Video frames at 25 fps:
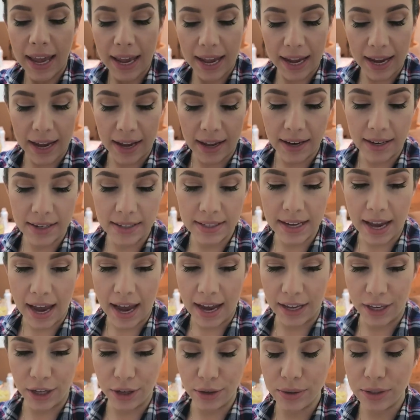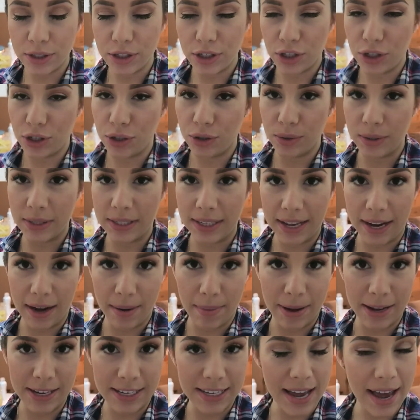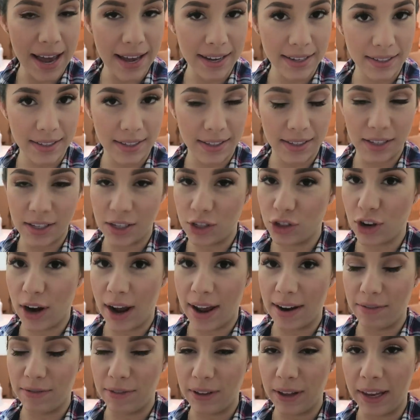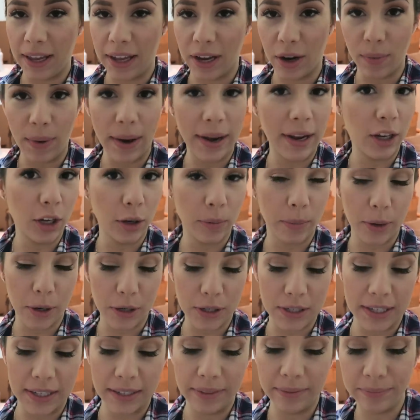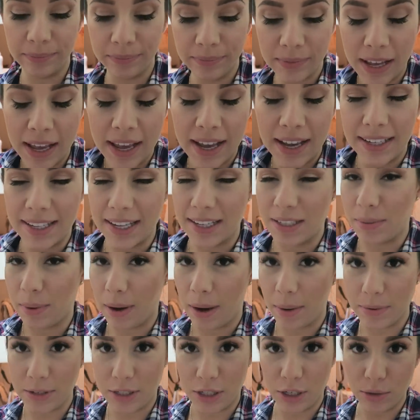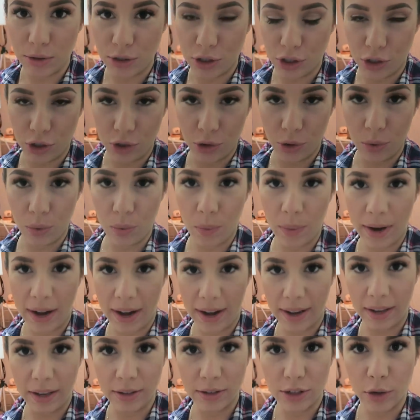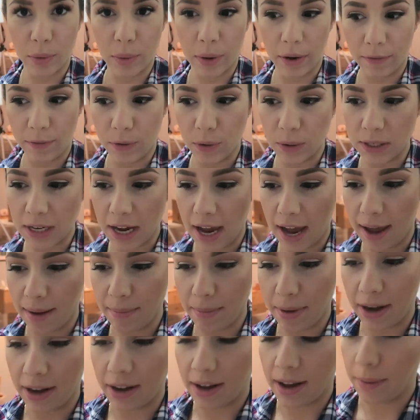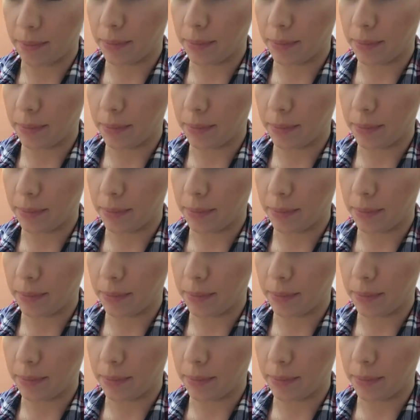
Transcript: and I used to sit at my desk to try and feel like a regular person, because that's what I was used to when I used to work full-time at a